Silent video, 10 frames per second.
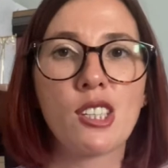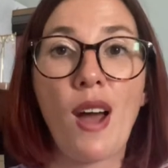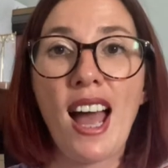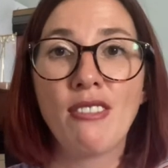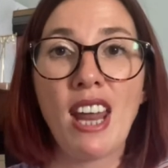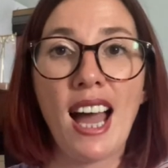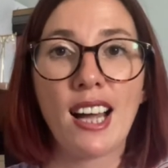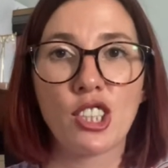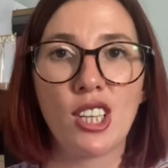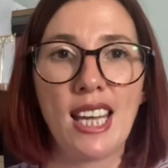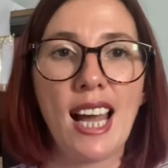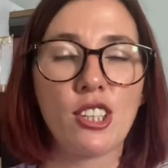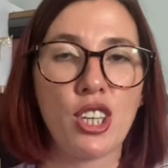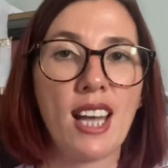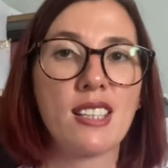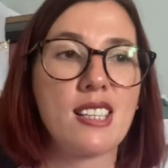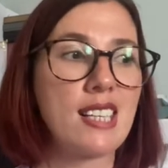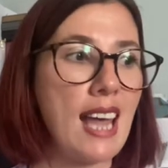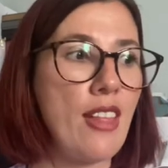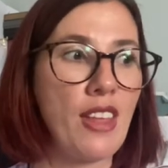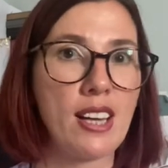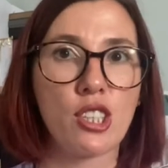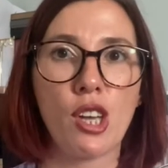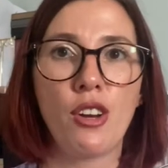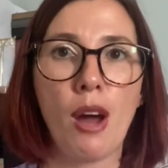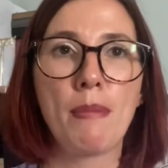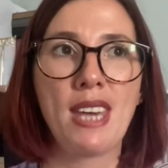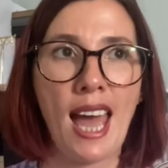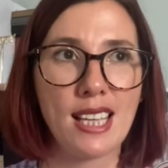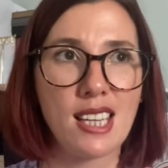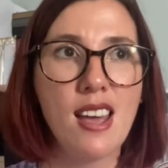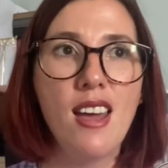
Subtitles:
So I haven't actually had a chance to get that sewn up yet.